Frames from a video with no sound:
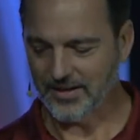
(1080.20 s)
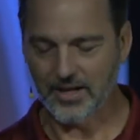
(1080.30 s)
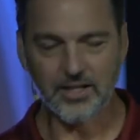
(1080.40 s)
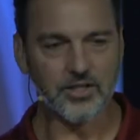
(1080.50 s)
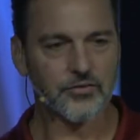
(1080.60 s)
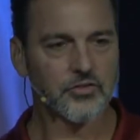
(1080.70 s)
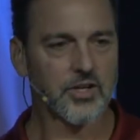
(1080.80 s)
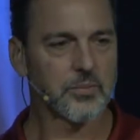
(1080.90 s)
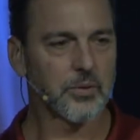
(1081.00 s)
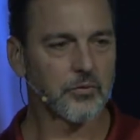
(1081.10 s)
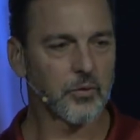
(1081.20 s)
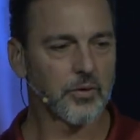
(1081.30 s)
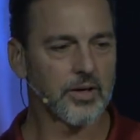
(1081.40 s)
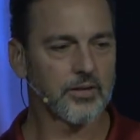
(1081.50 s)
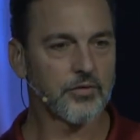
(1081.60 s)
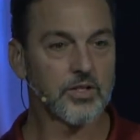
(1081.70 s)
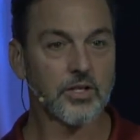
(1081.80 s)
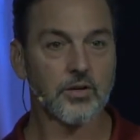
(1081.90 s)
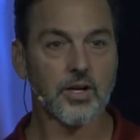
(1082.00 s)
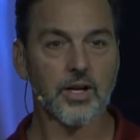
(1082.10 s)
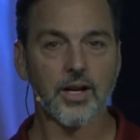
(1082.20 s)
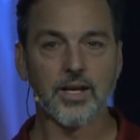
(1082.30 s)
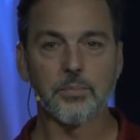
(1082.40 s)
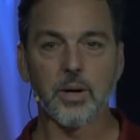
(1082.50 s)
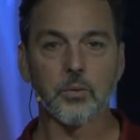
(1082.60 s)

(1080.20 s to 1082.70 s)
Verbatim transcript: and as I've said before, if he's here tonight, he